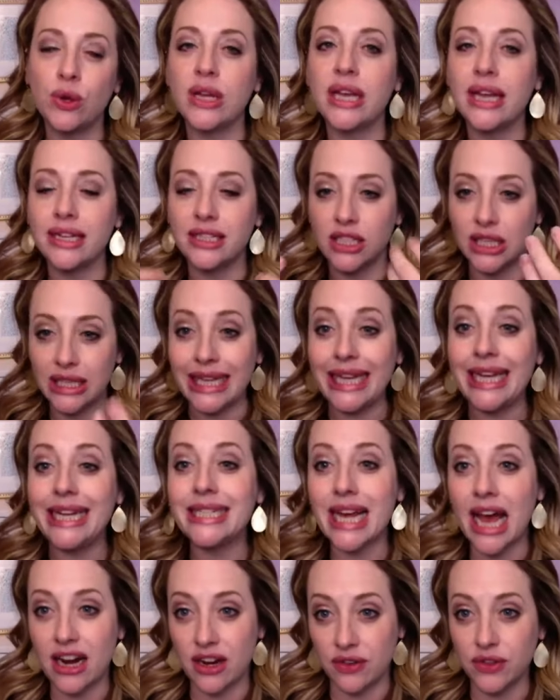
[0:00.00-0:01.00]
to get
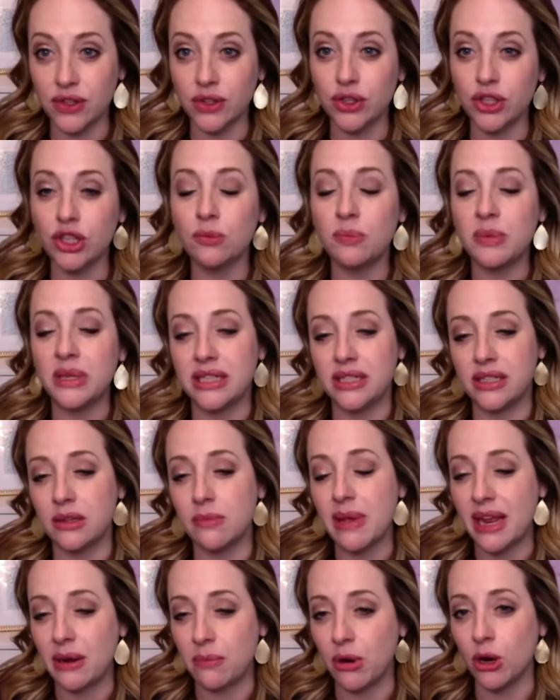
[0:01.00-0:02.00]
leads out of the group is
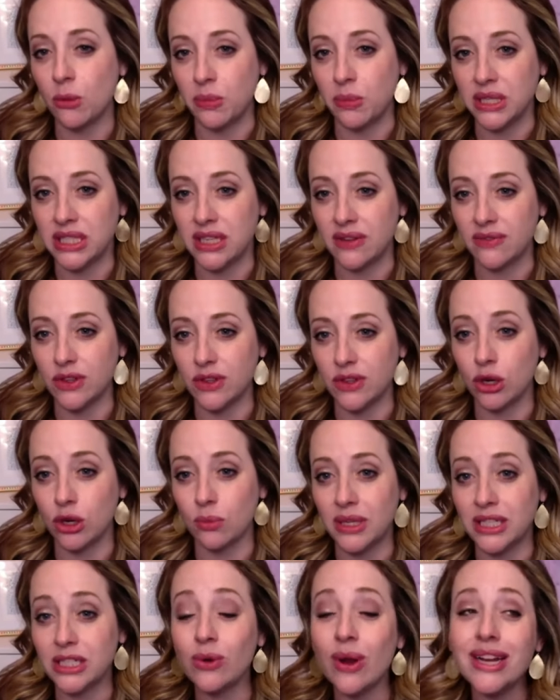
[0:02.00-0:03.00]
the main purpose of the group.
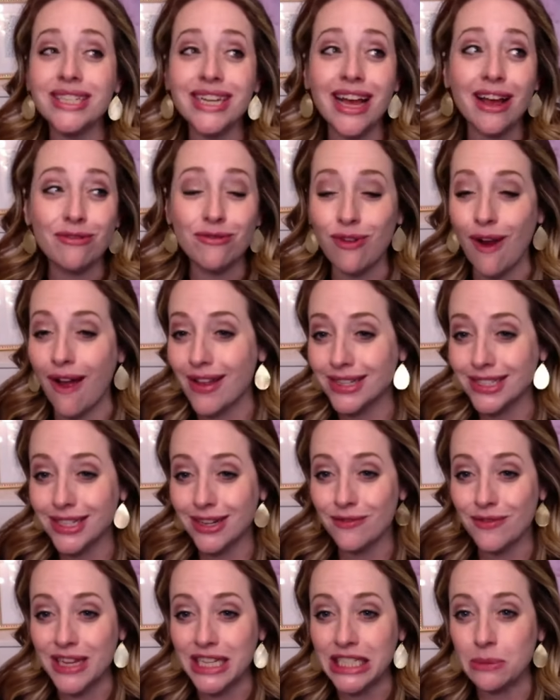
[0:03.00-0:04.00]
It's great to have friends
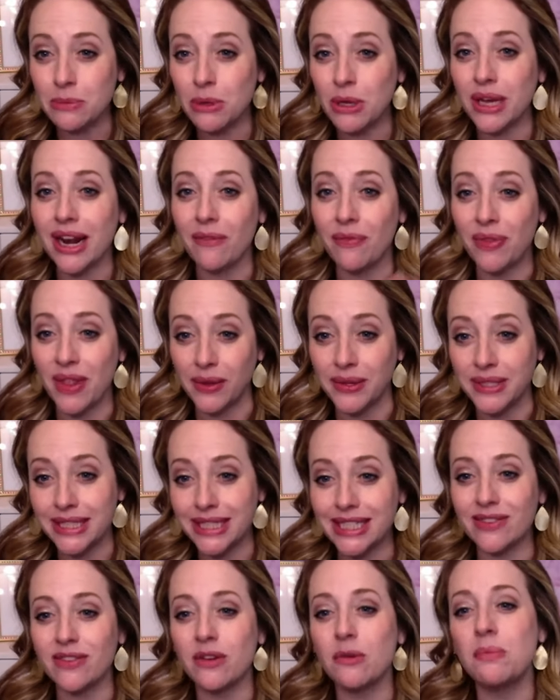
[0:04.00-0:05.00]
on Facebook and have
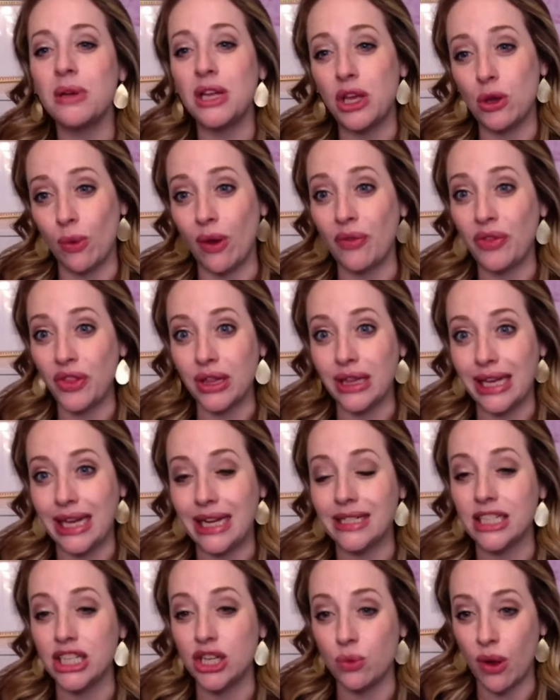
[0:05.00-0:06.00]
thousands of them, but you want the
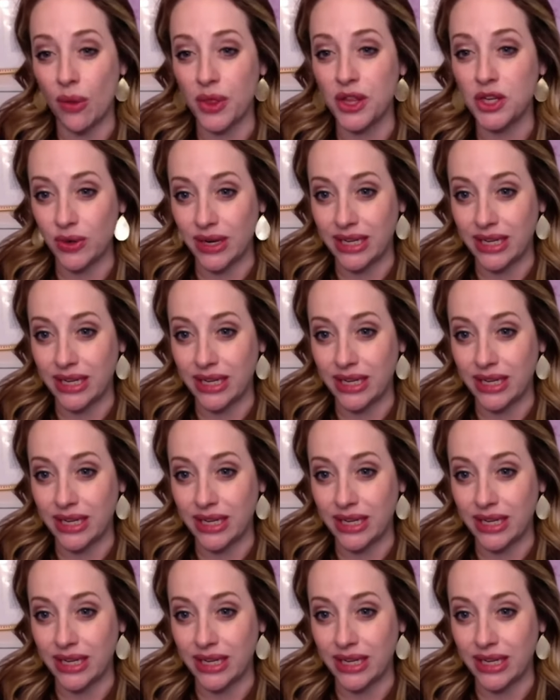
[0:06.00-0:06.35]
leads and you want the